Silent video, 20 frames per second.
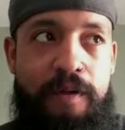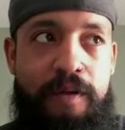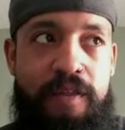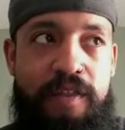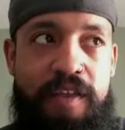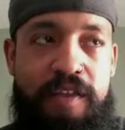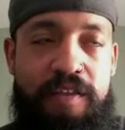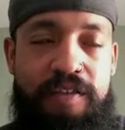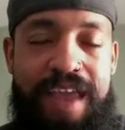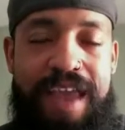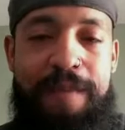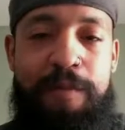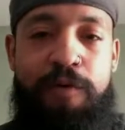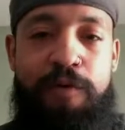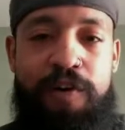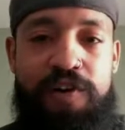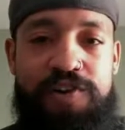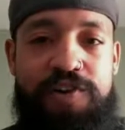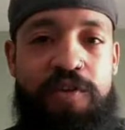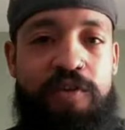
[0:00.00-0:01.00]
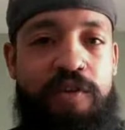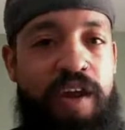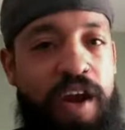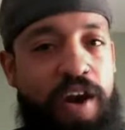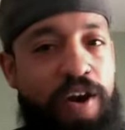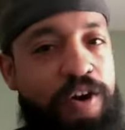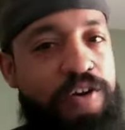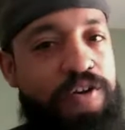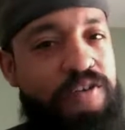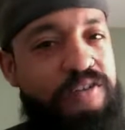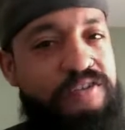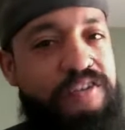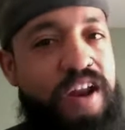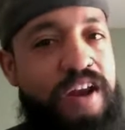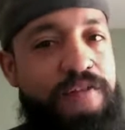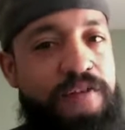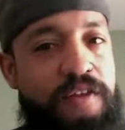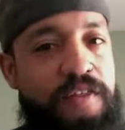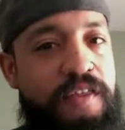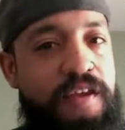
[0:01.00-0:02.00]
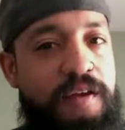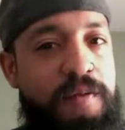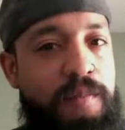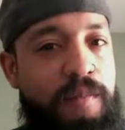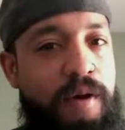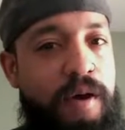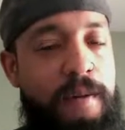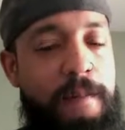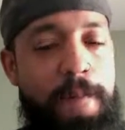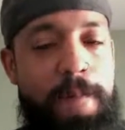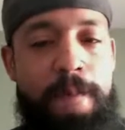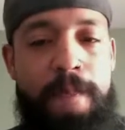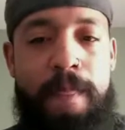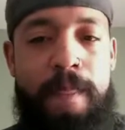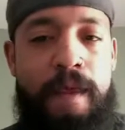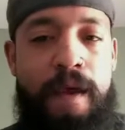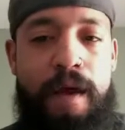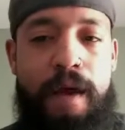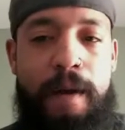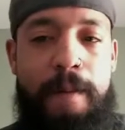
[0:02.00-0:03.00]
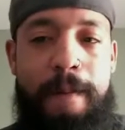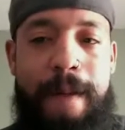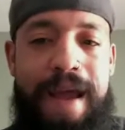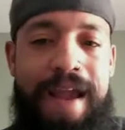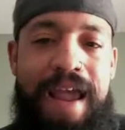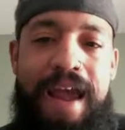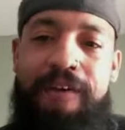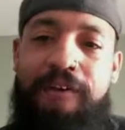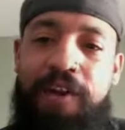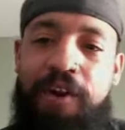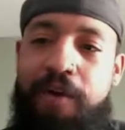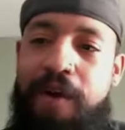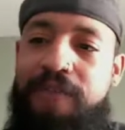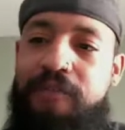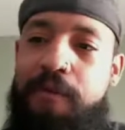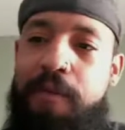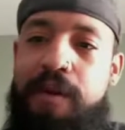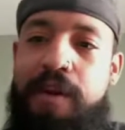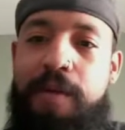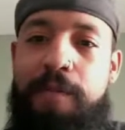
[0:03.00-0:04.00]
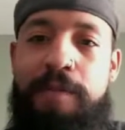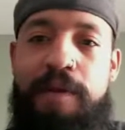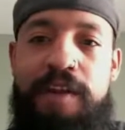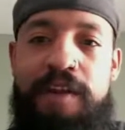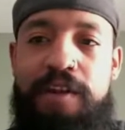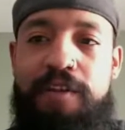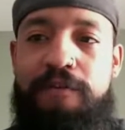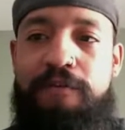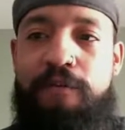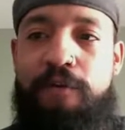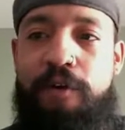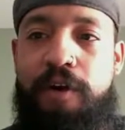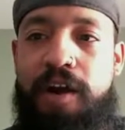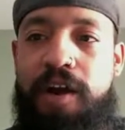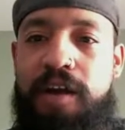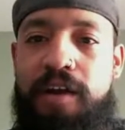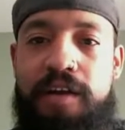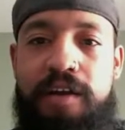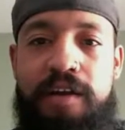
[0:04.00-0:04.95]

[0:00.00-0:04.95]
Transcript: the same original characters and everything. But I really don't have an opinion for it.